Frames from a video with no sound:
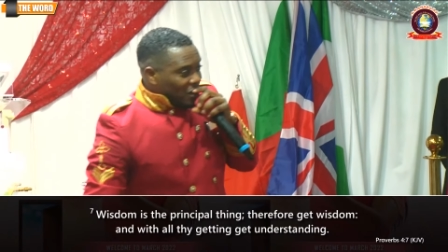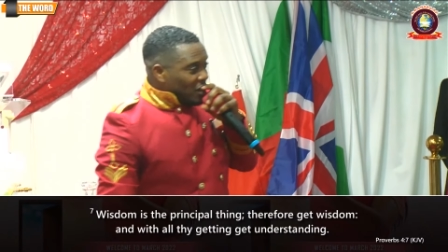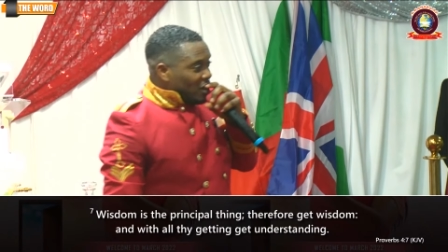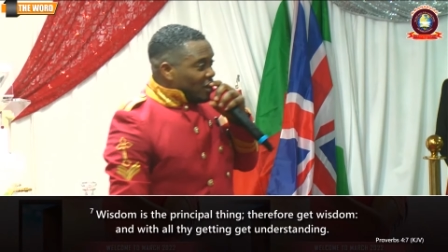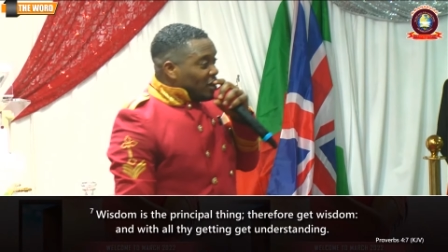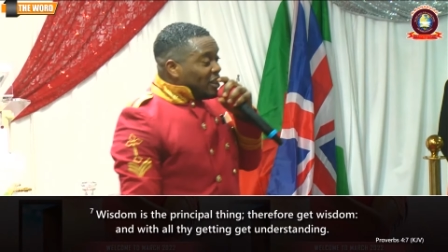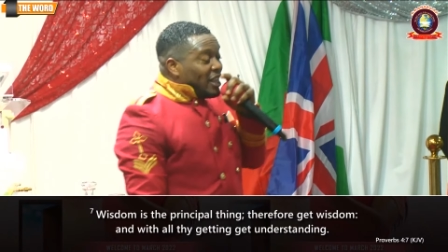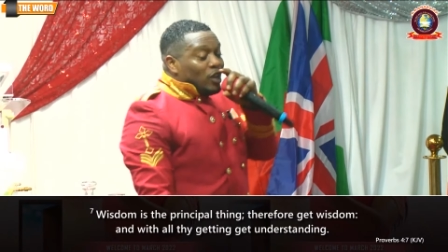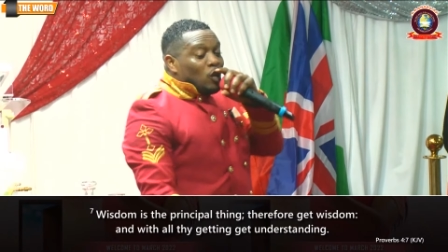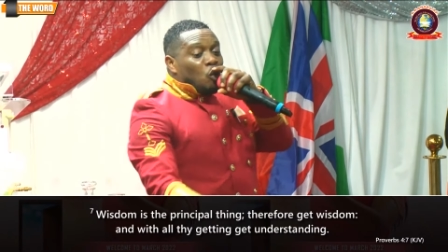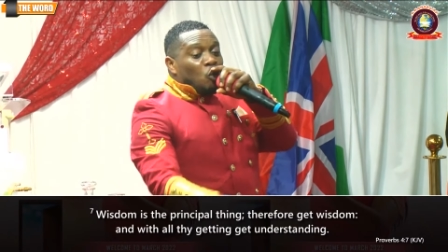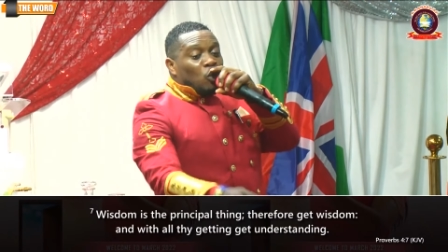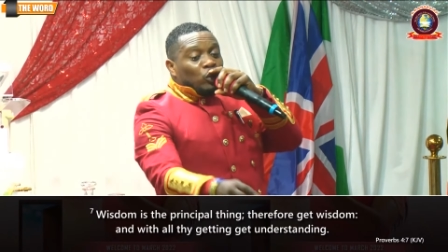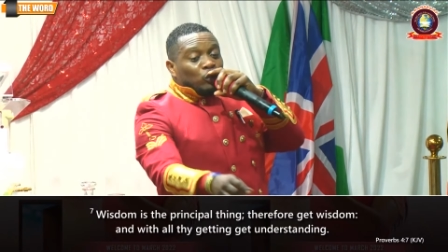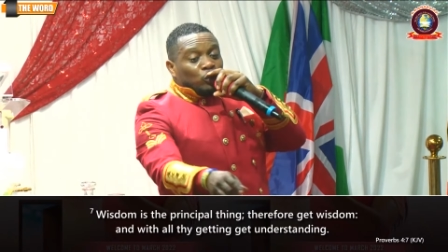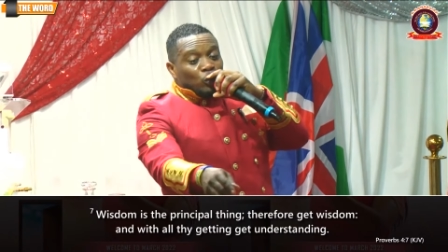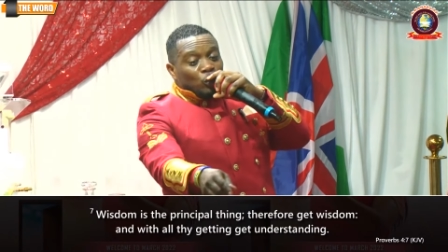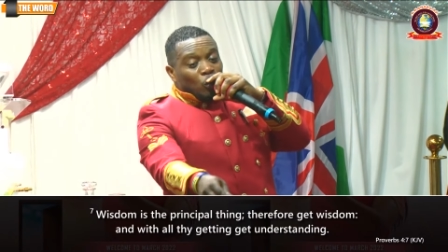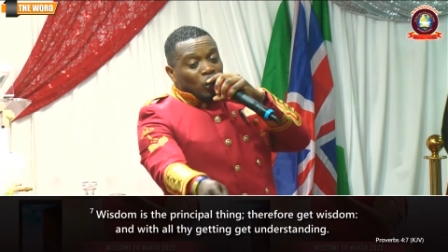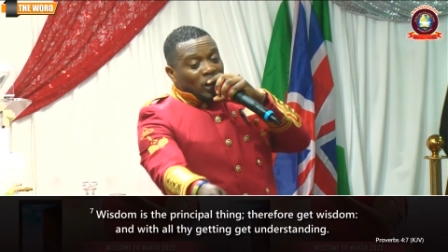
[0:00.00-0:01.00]
They don't want
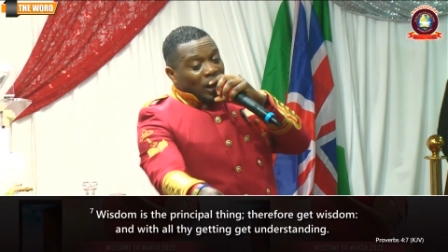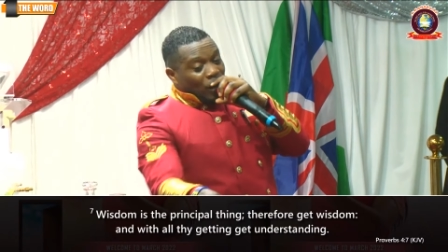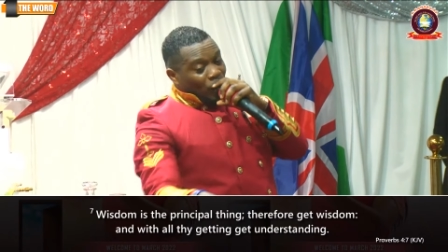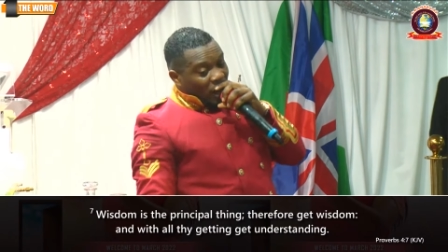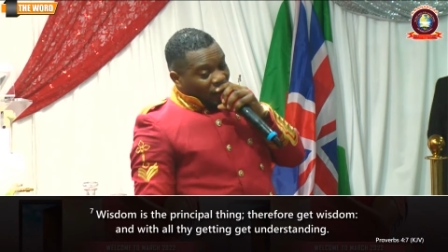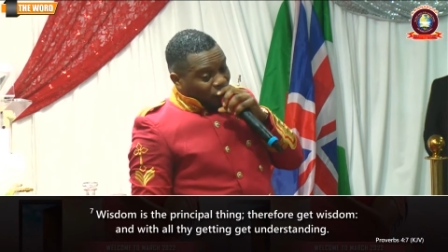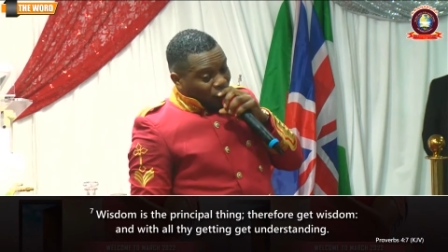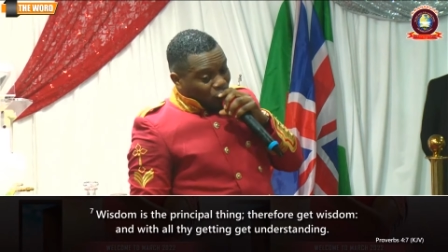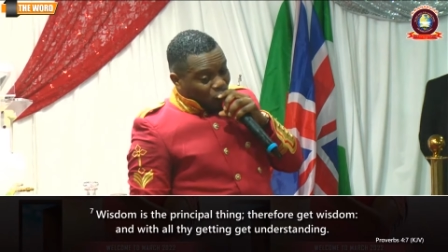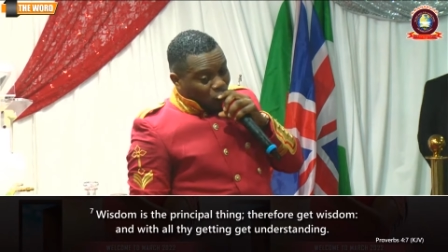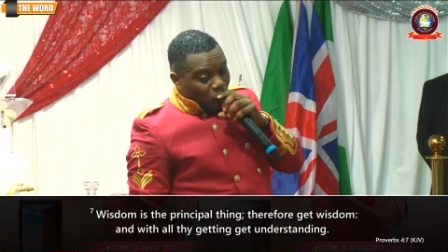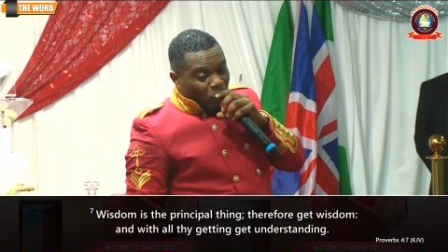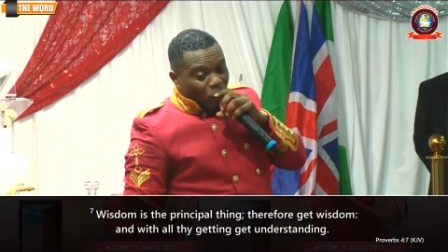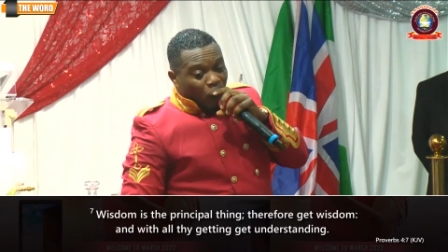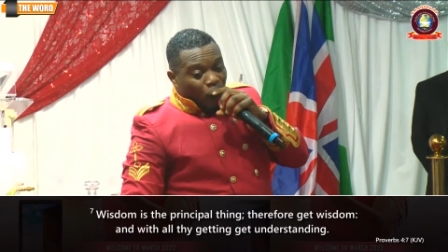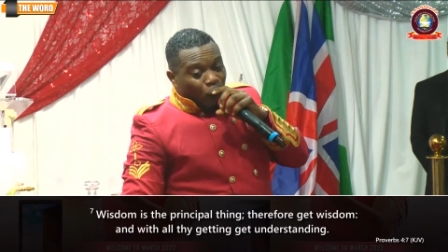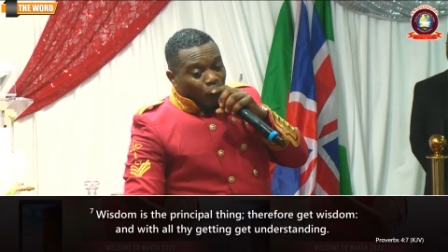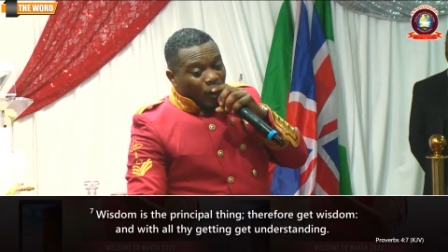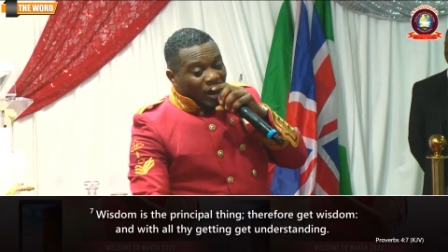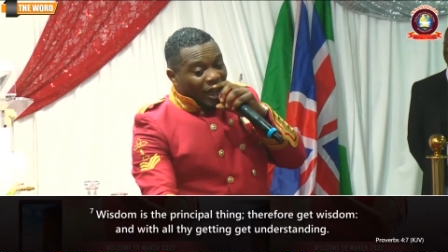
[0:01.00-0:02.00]
to know whether you have a job or
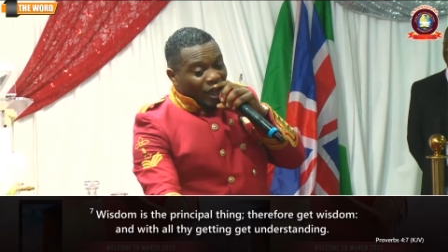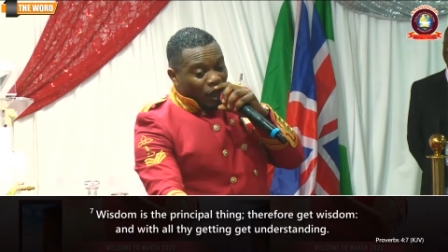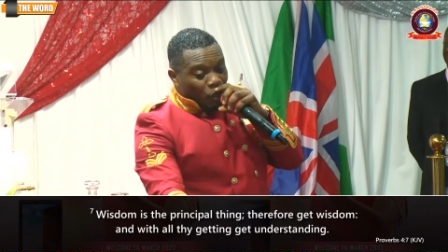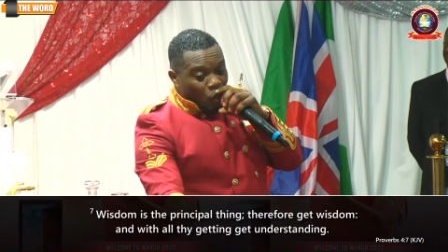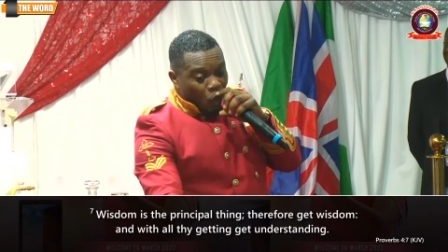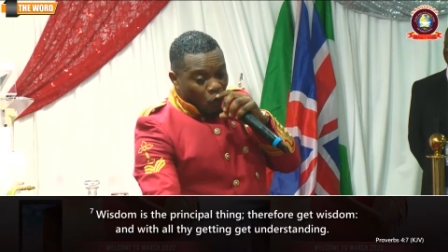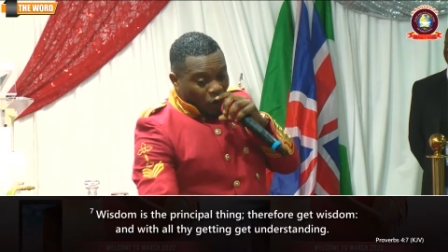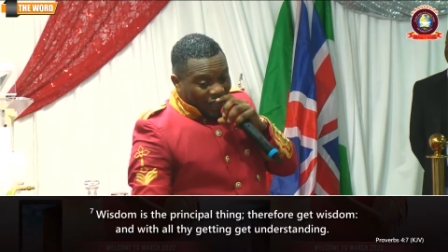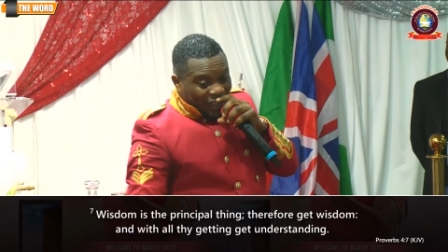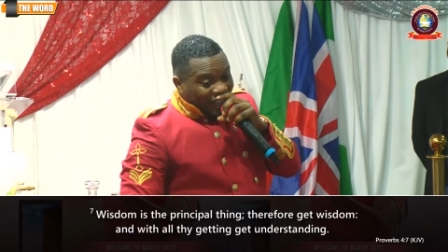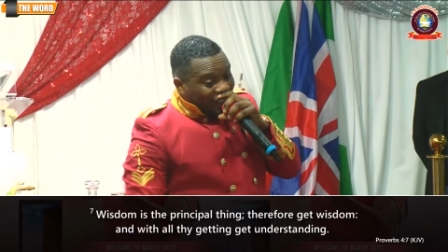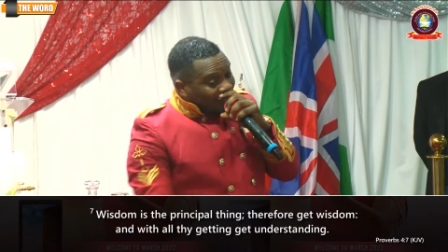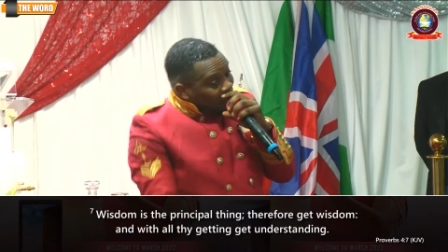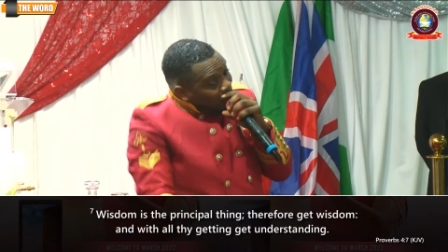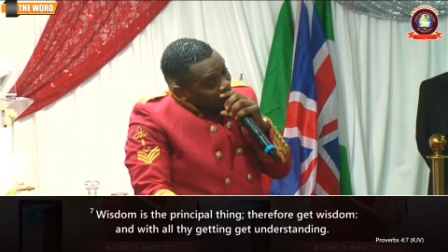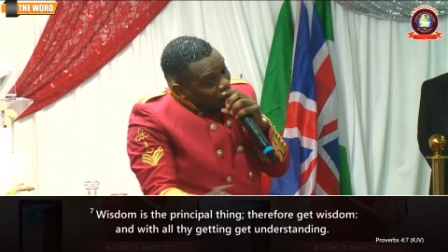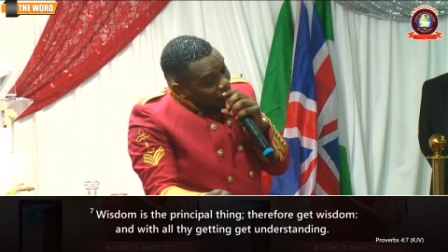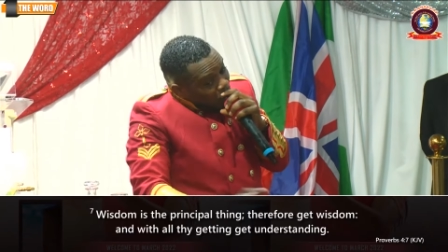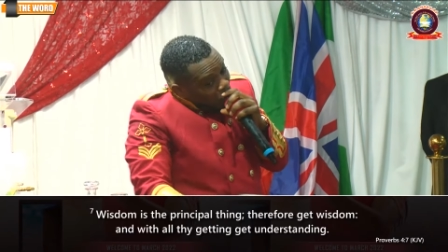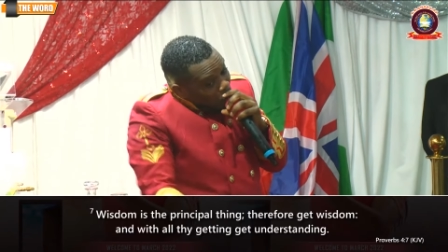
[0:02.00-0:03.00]
whether you're working.
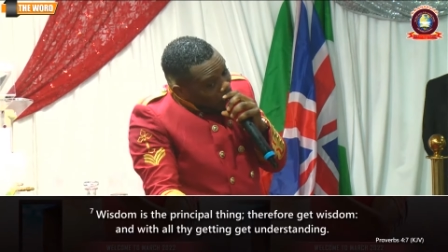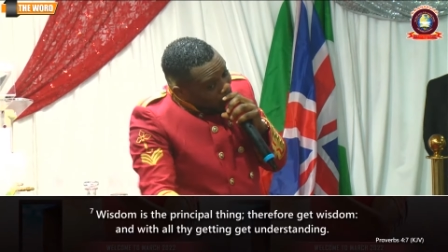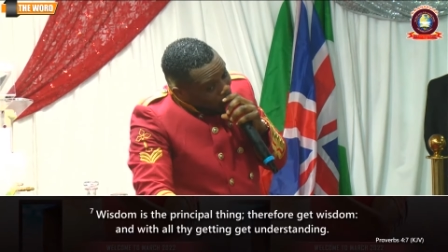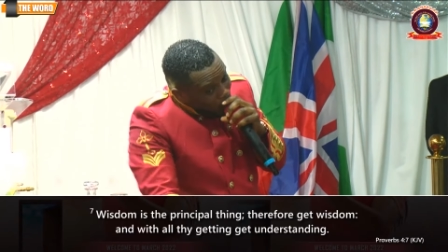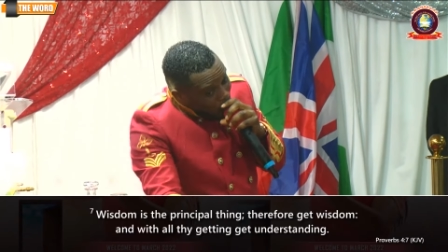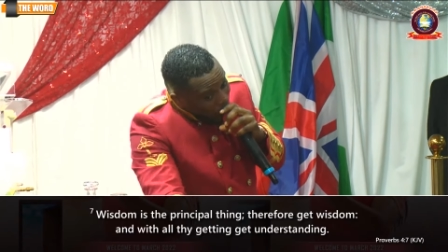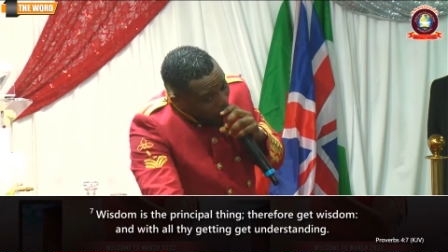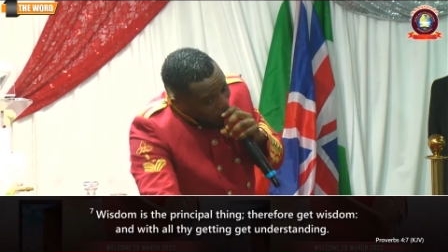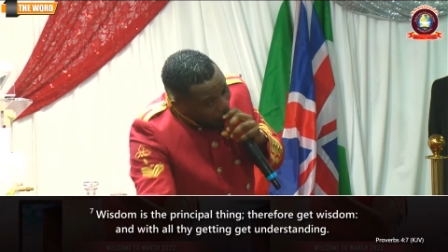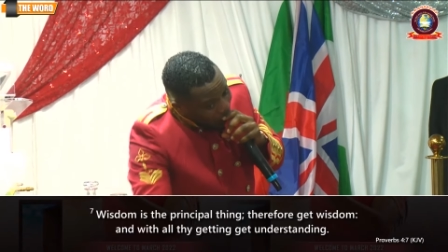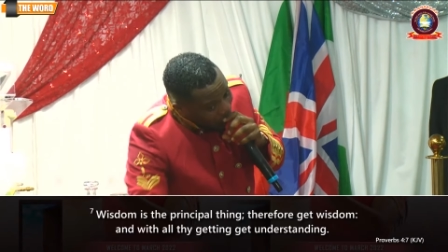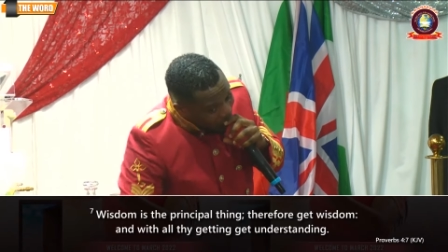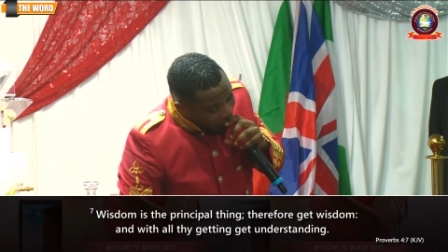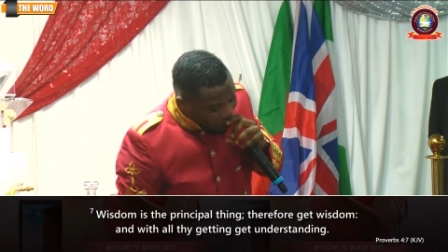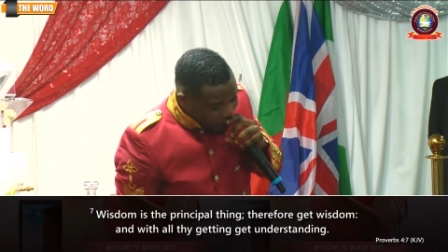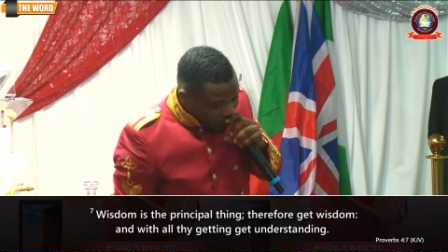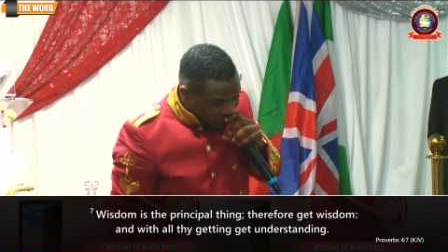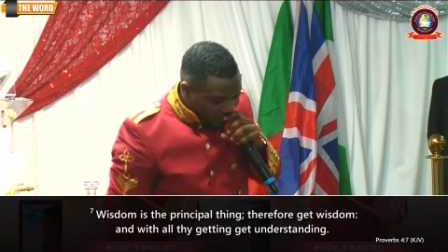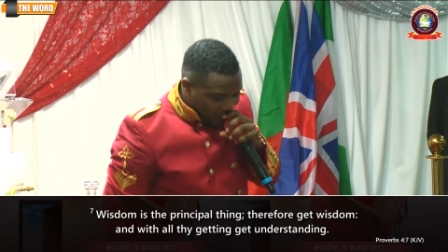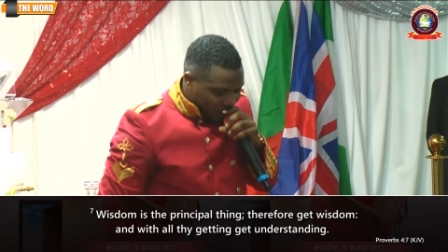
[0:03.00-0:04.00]
They don't want to know that one. No,
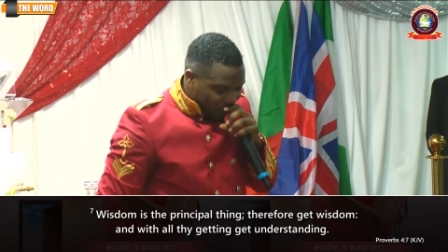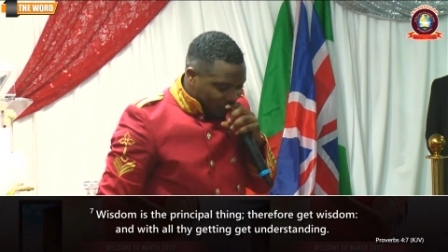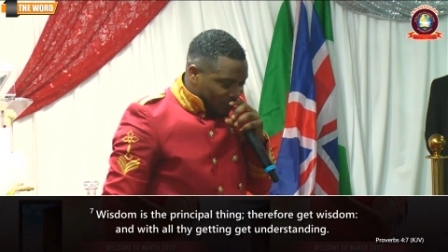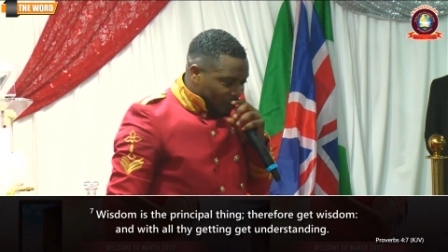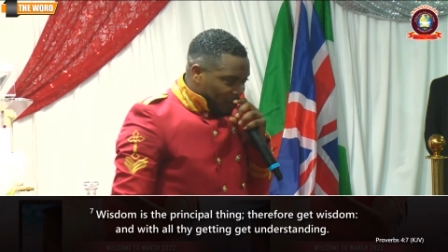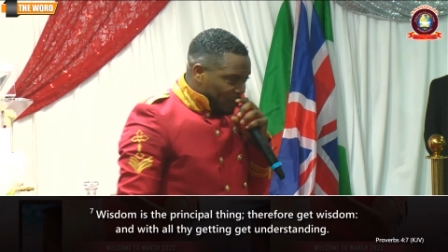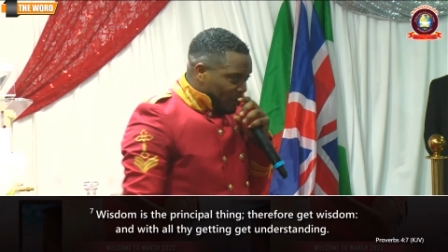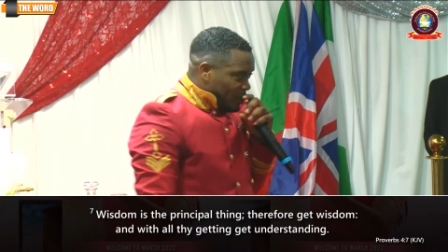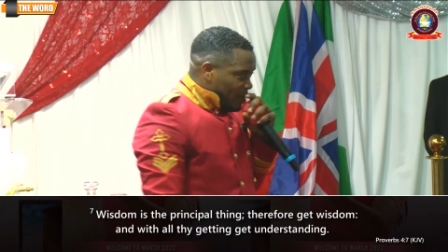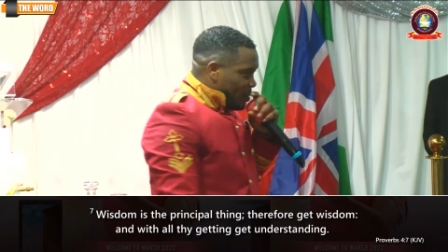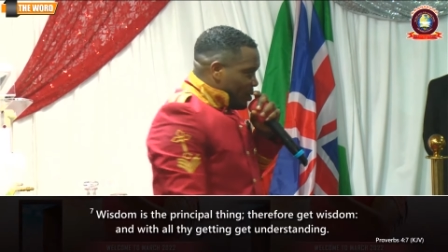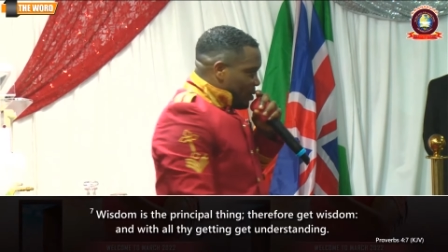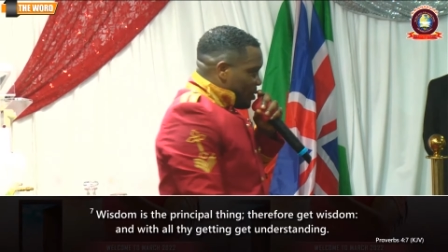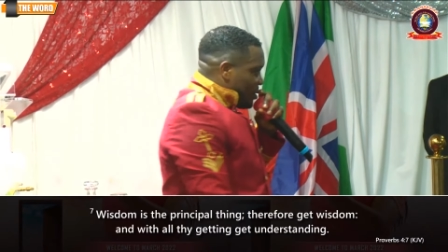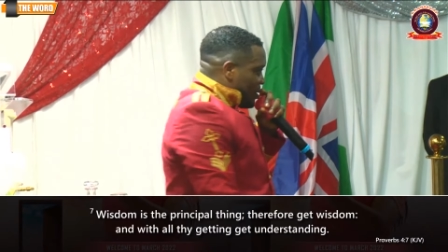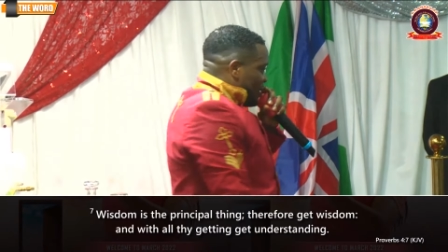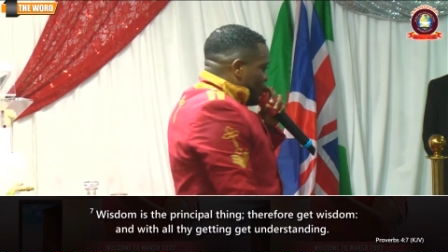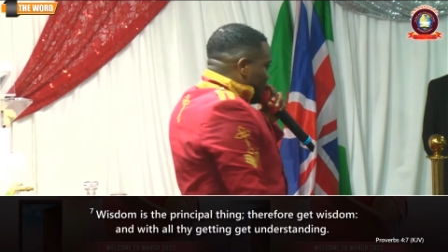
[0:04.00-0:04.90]
sir. Whether you're